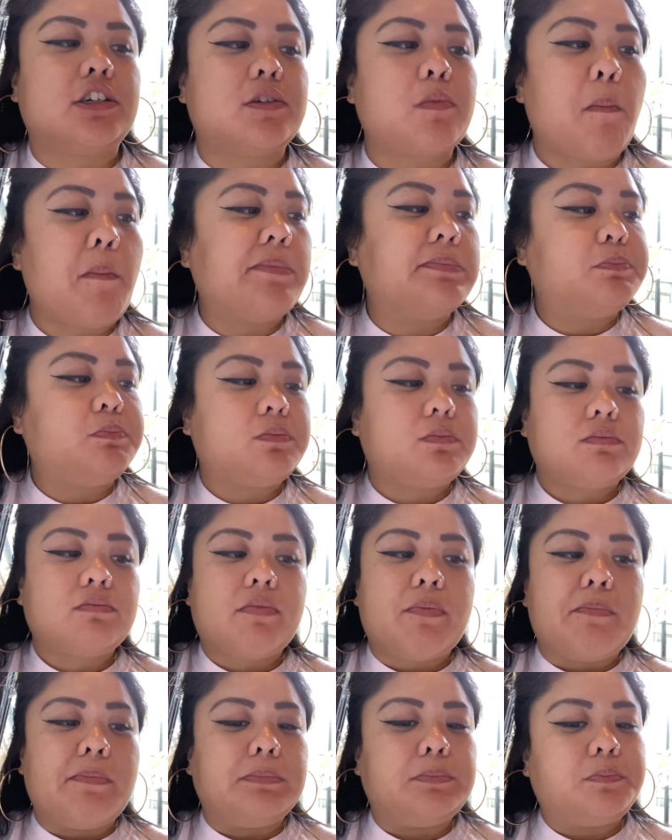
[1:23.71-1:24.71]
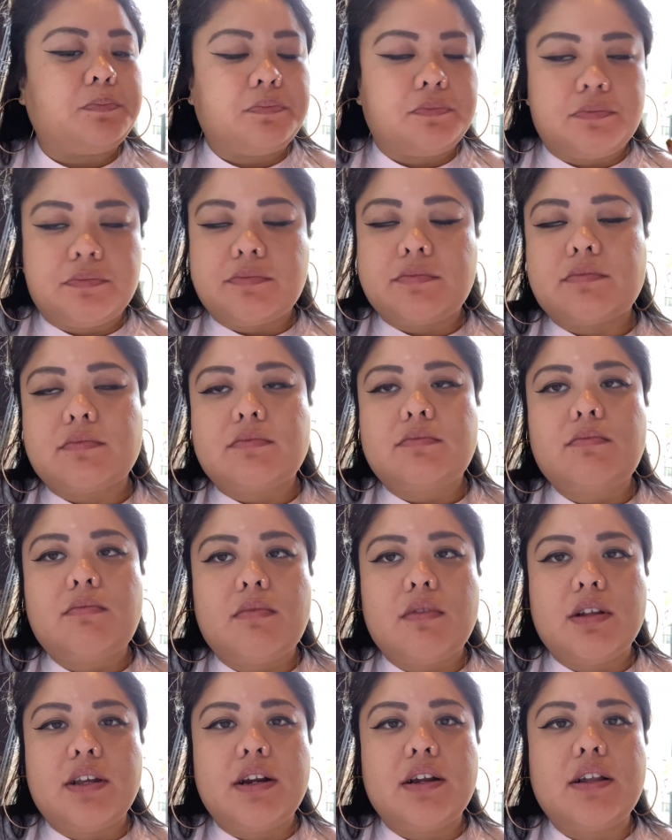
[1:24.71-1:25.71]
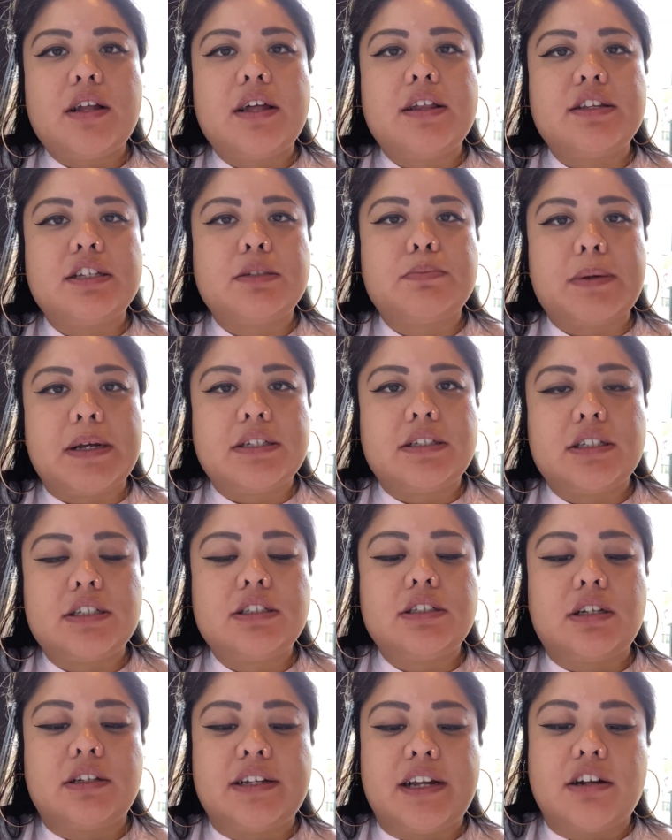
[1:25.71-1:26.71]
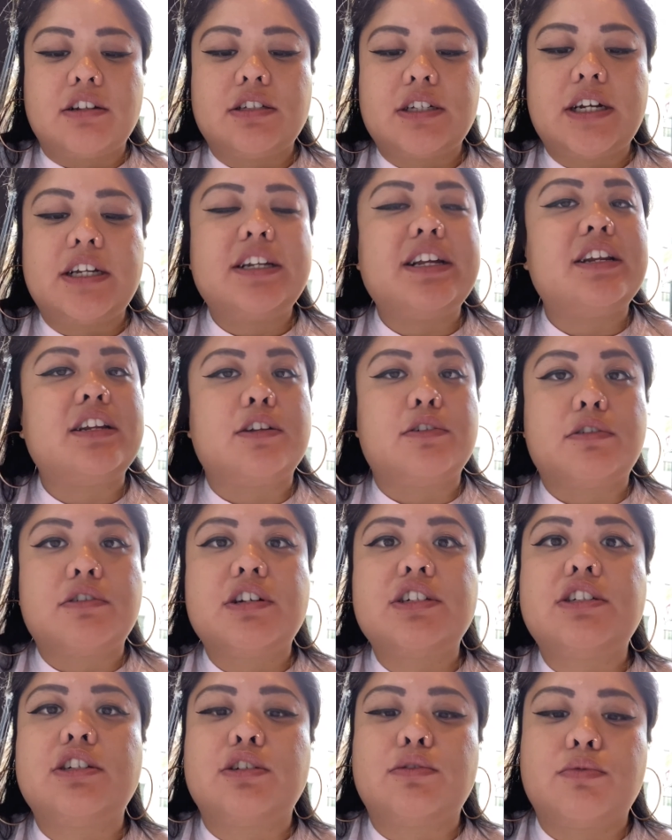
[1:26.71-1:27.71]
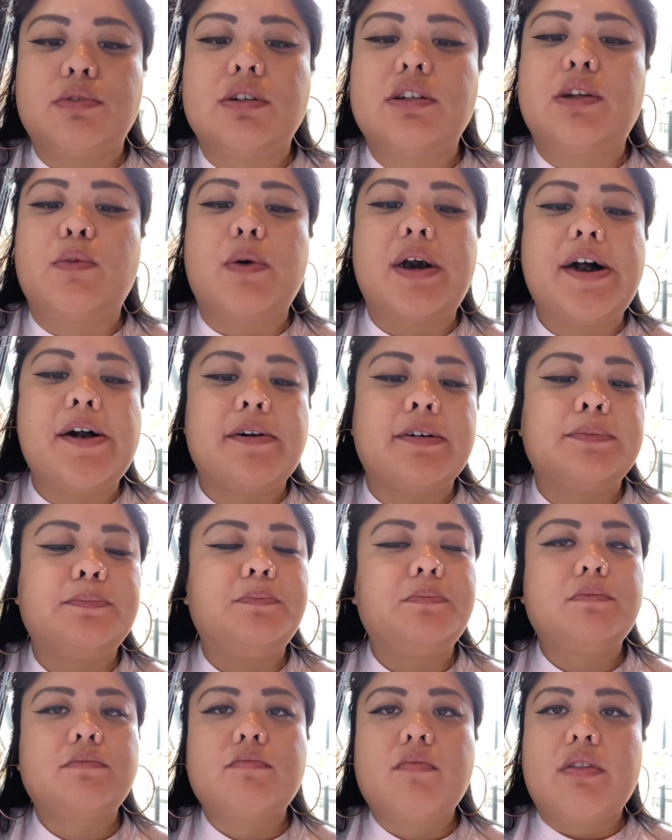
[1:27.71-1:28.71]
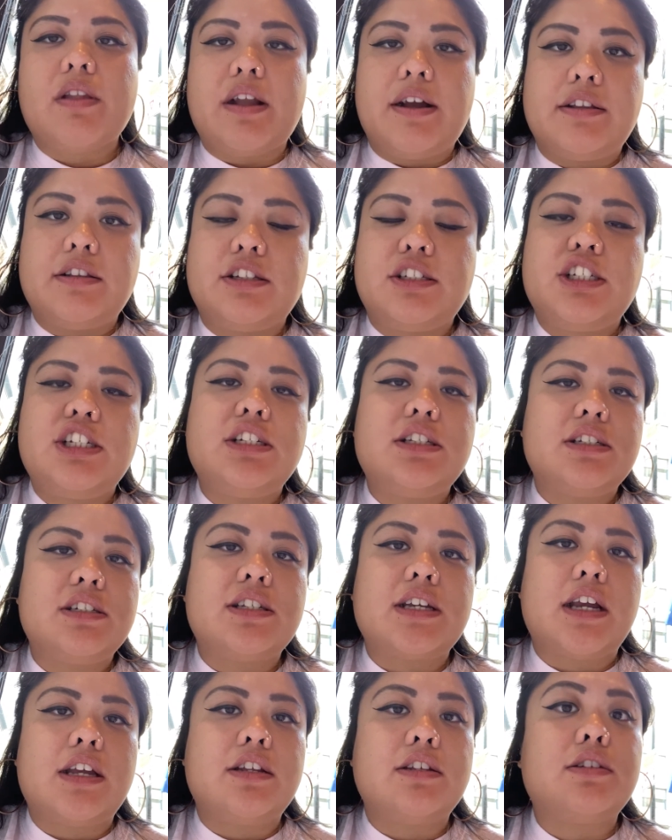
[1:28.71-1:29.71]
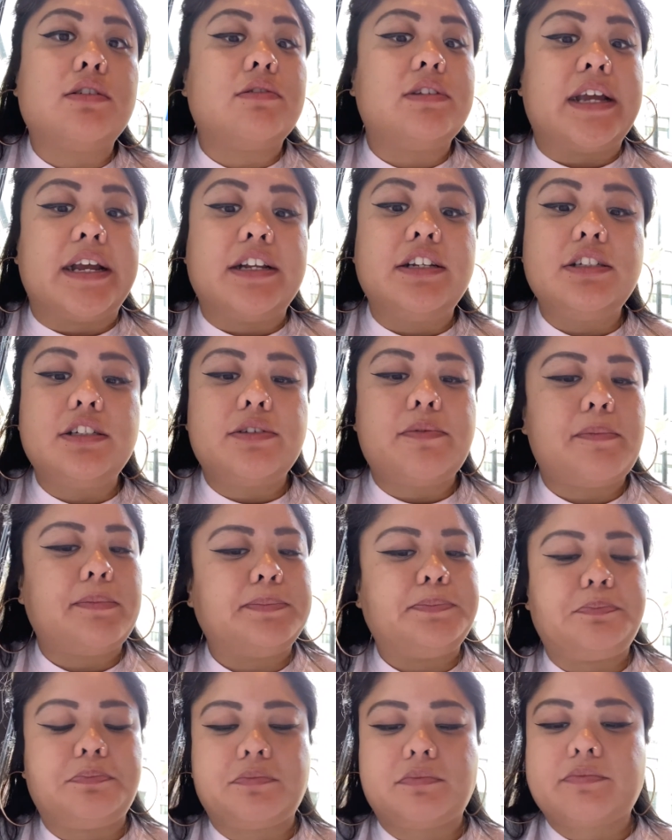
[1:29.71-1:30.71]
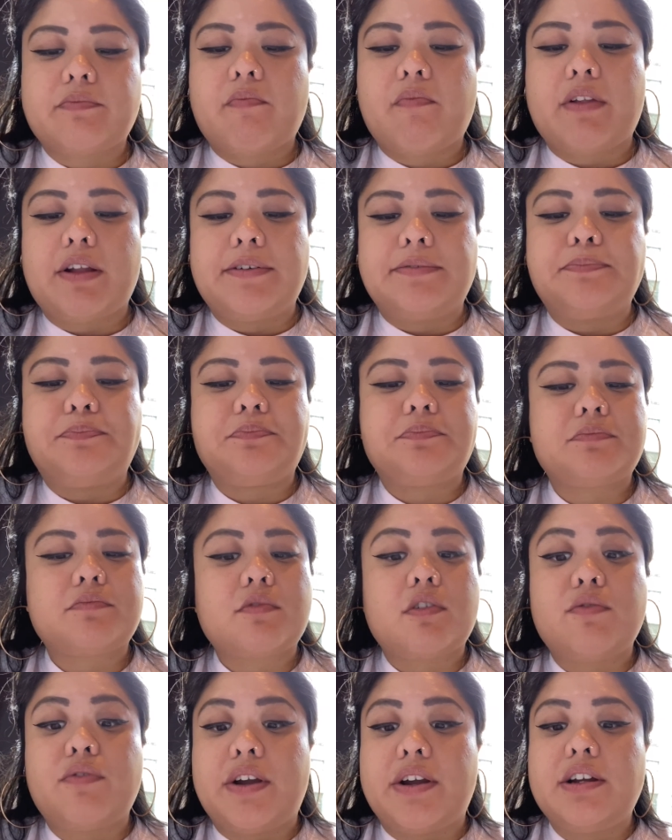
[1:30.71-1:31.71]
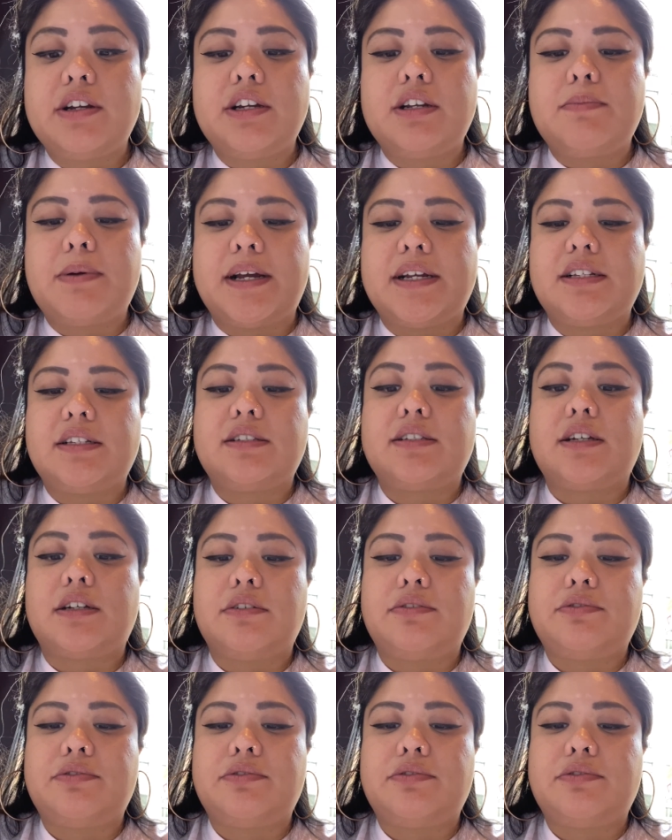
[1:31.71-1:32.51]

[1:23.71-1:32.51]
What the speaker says: You get a lot of the spices on the outside, and it crunches really well. And the cheese inside is so dense. Very good by itself.